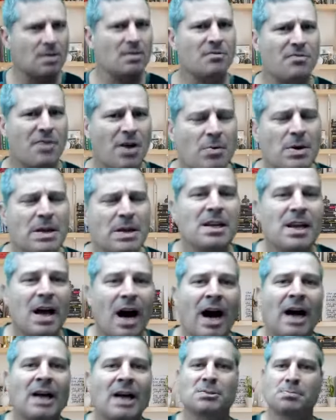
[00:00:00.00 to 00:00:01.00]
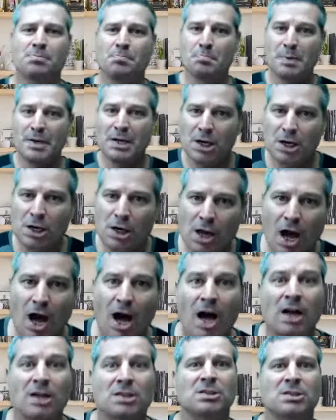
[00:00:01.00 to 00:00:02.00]
very nice, big
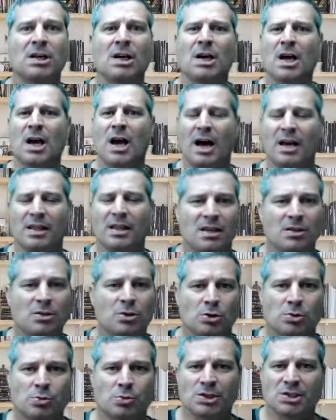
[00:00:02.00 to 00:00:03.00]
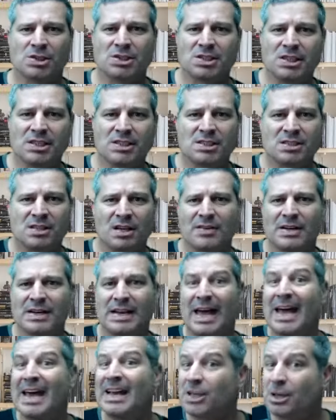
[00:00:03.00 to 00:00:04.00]
lots. I think those were $600,000,
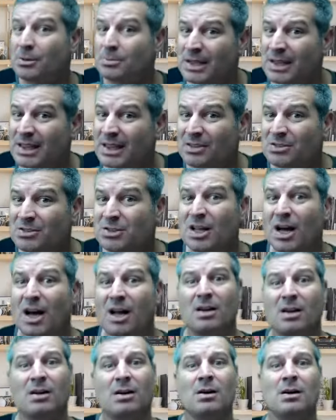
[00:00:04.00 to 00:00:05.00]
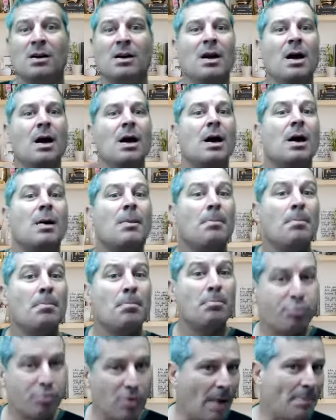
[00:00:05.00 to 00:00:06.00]
$700,000, $800,000
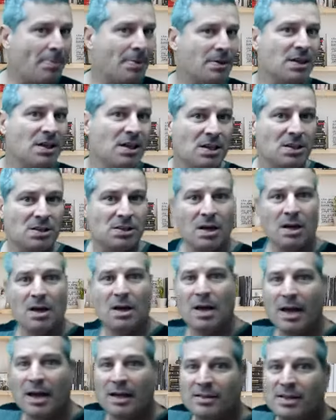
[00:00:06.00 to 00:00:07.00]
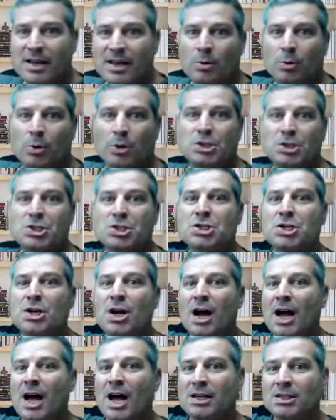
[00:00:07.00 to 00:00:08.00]
properties, and they were
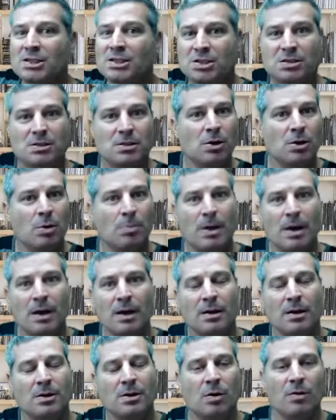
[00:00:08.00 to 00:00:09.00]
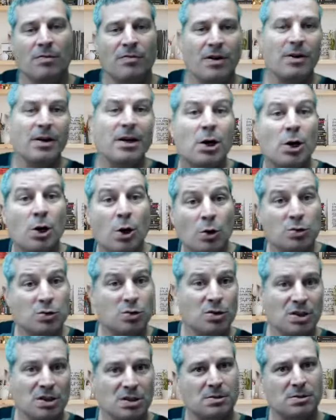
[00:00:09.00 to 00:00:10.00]
just very close
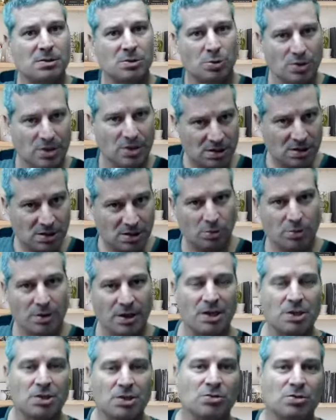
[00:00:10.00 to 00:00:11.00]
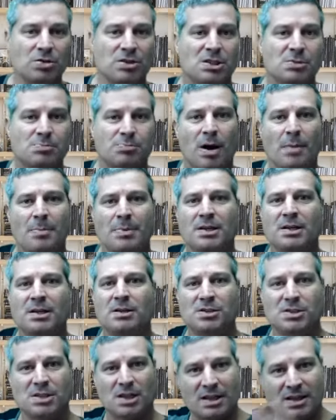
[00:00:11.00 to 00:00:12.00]
to this location, to this property.
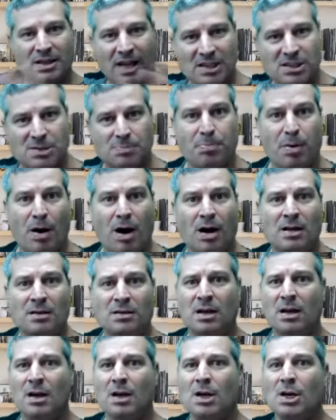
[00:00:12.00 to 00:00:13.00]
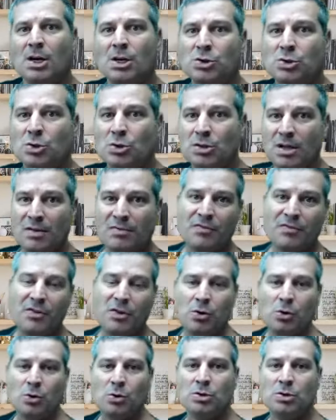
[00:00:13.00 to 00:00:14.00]
There's a nice pond, so the
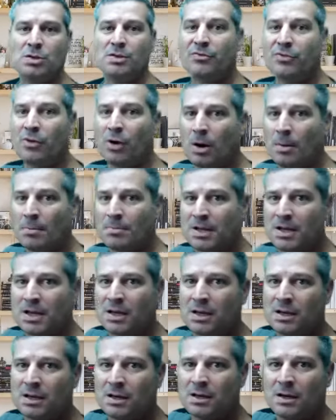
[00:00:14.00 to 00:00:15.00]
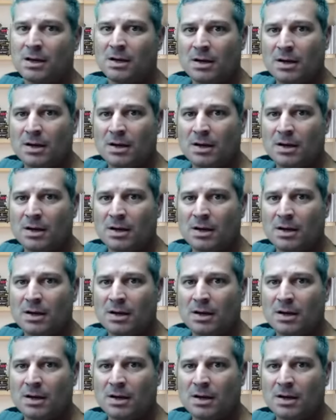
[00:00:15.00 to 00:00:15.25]
views from the